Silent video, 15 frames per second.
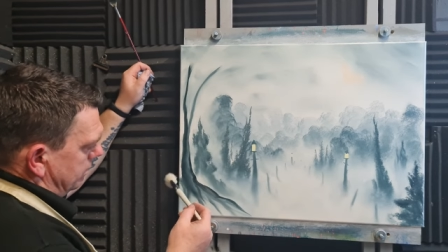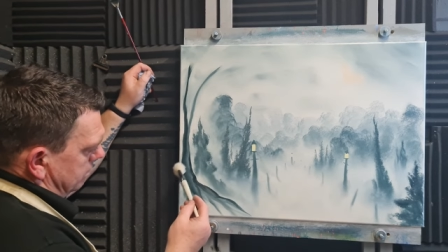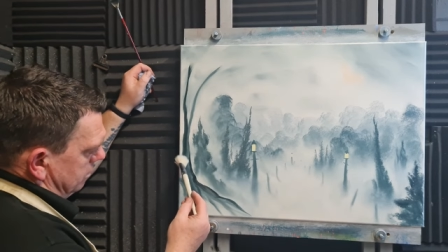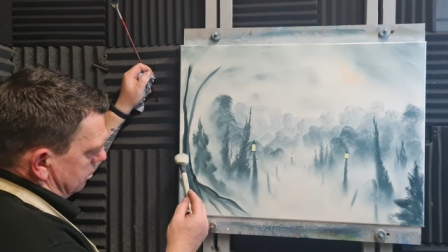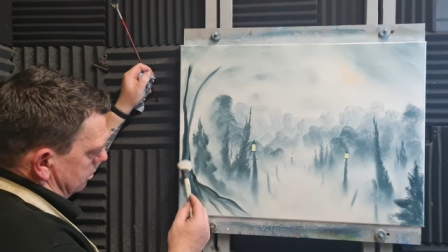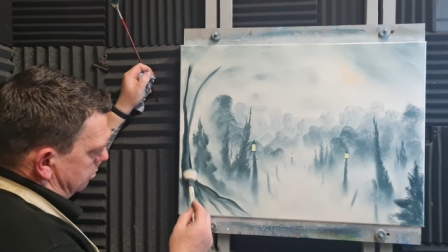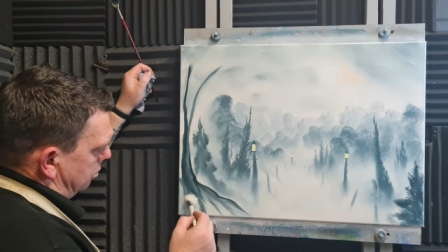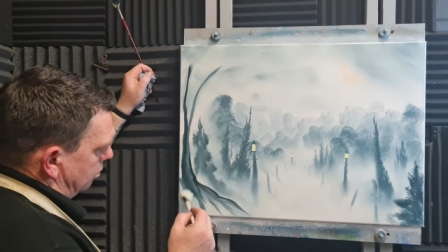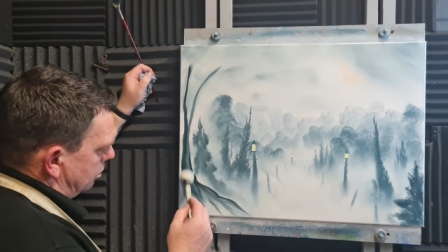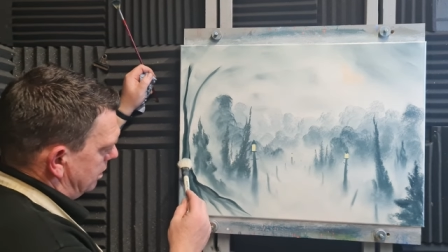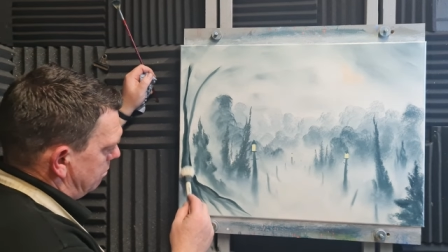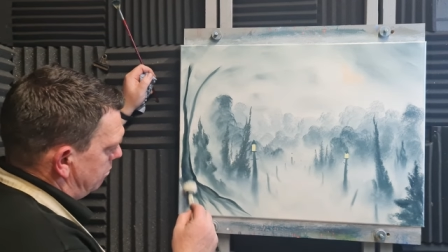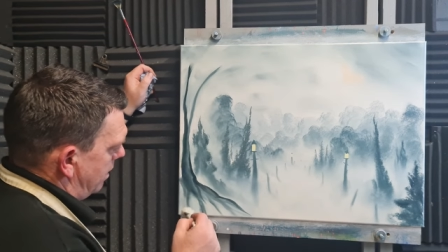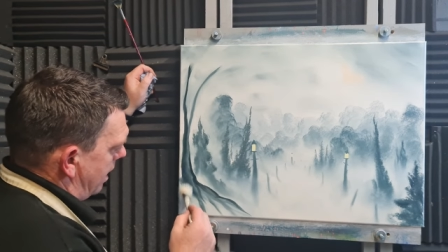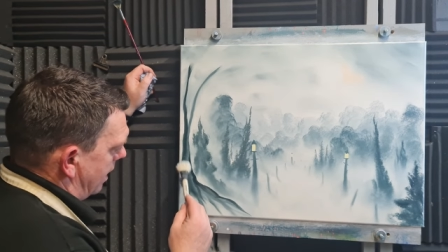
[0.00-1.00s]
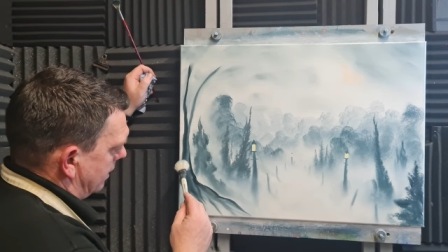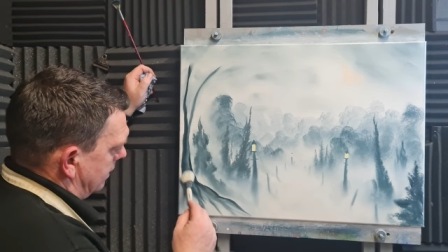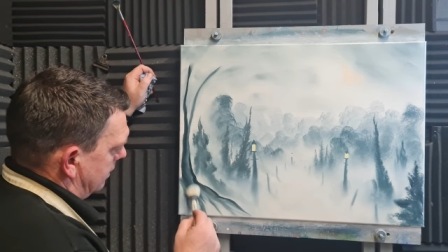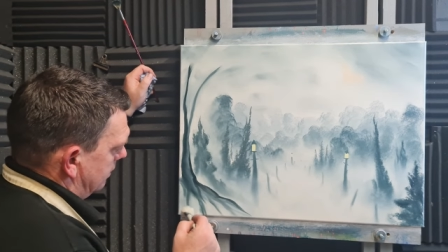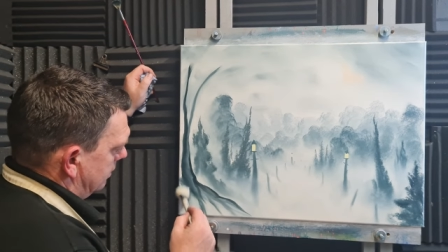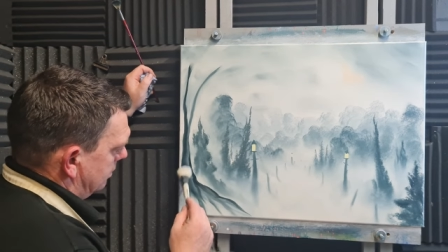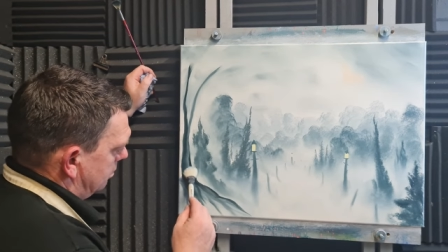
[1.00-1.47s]
You just push it back,
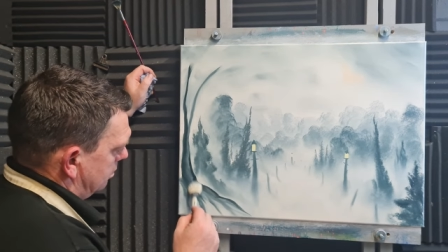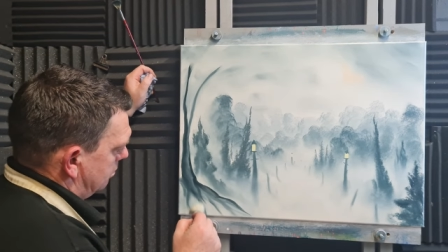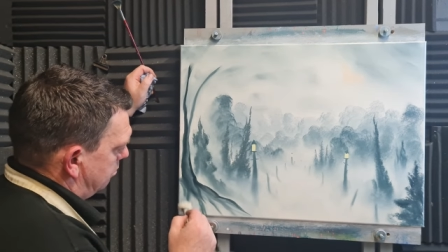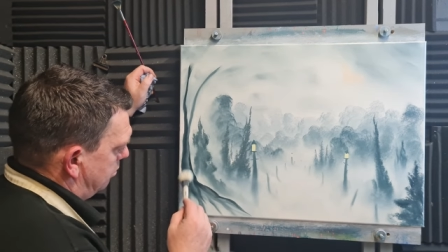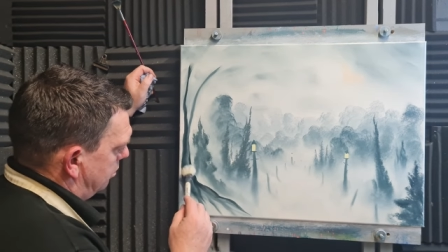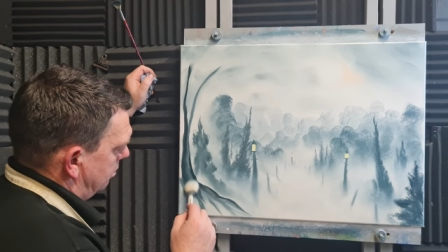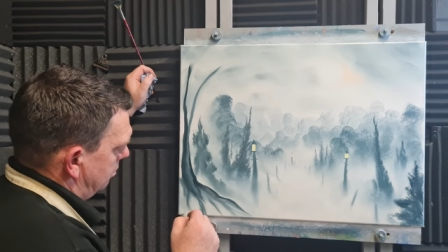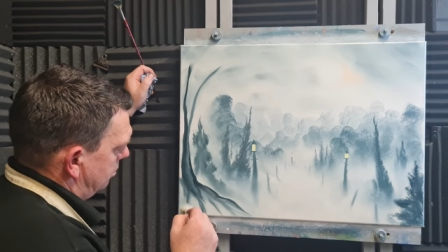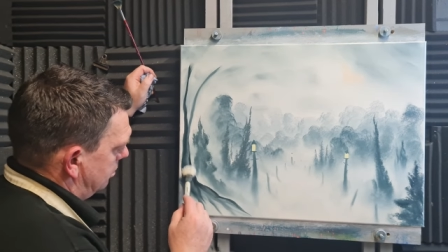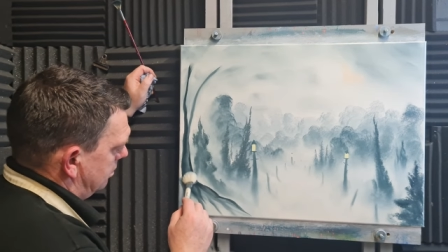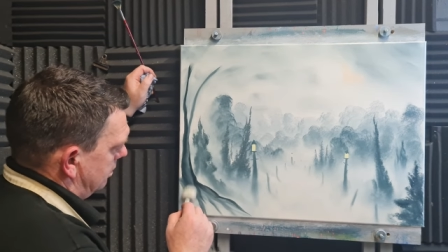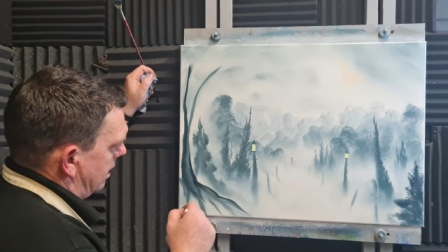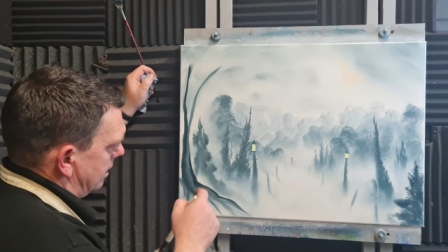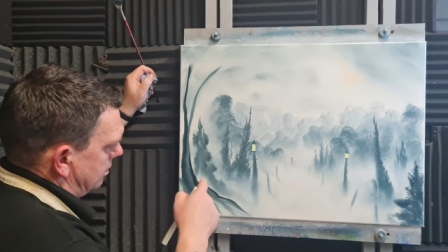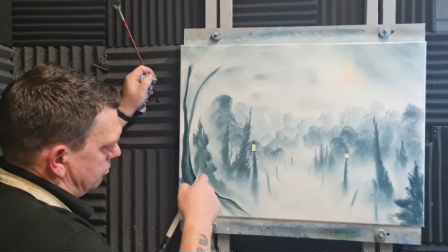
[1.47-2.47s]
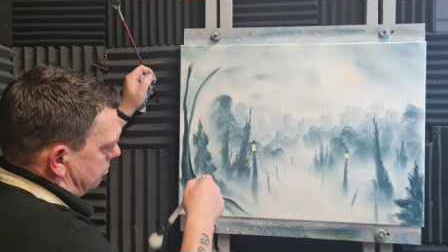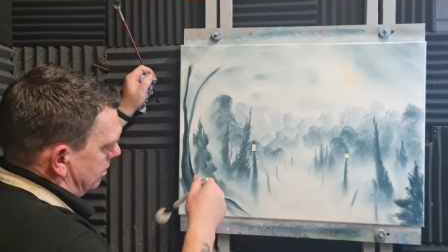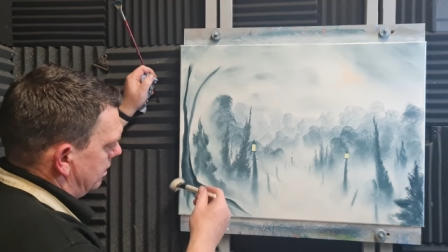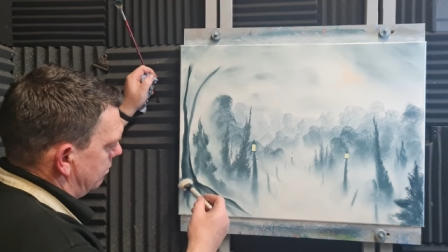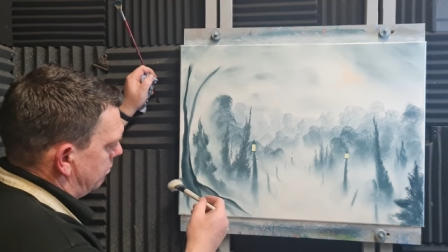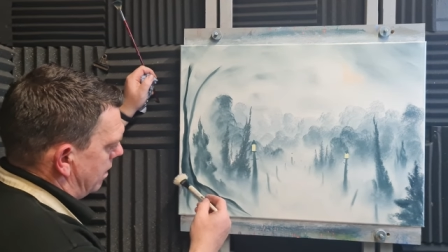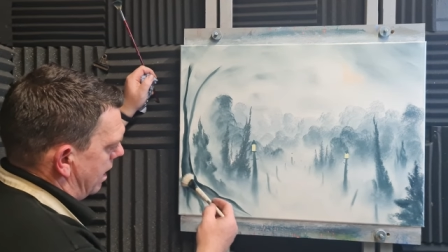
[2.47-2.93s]
just push that
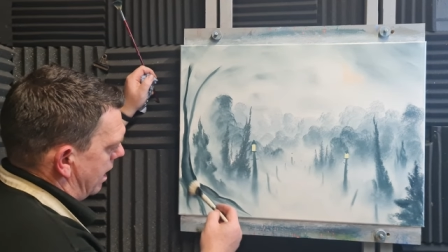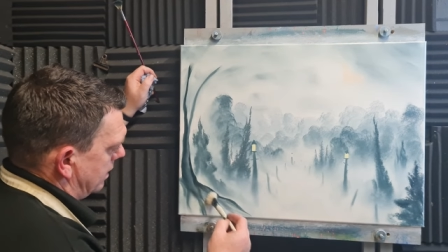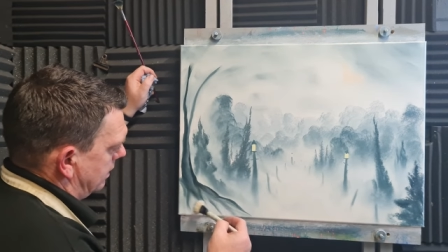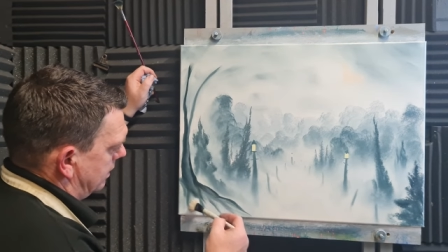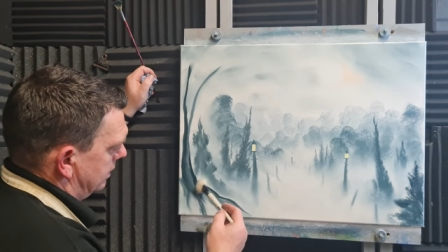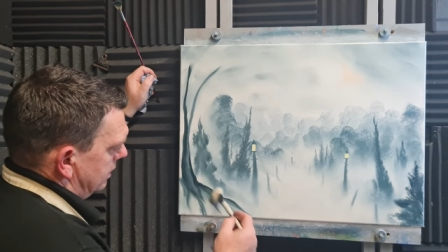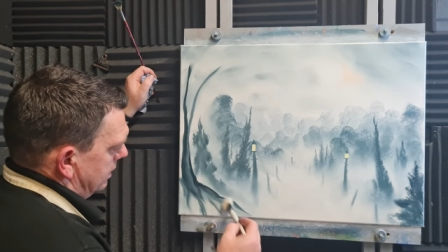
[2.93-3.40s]
tree back.